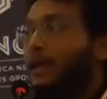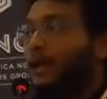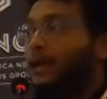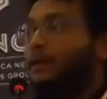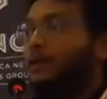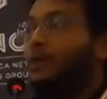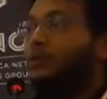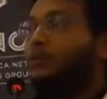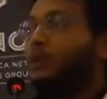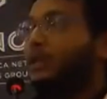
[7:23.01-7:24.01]
And
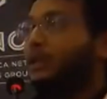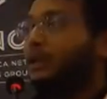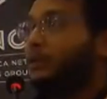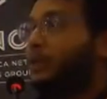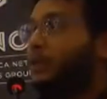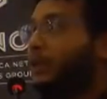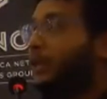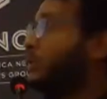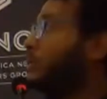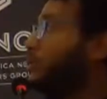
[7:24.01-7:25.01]
hopefully we will
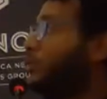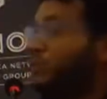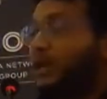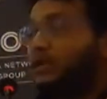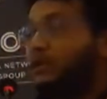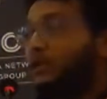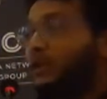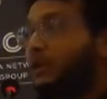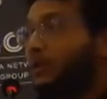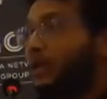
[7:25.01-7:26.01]
get good traction so
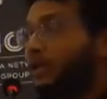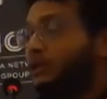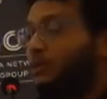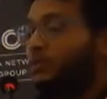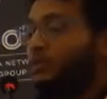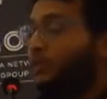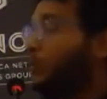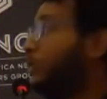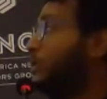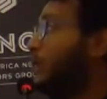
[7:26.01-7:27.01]
that we can actually push
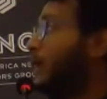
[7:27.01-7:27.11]
forward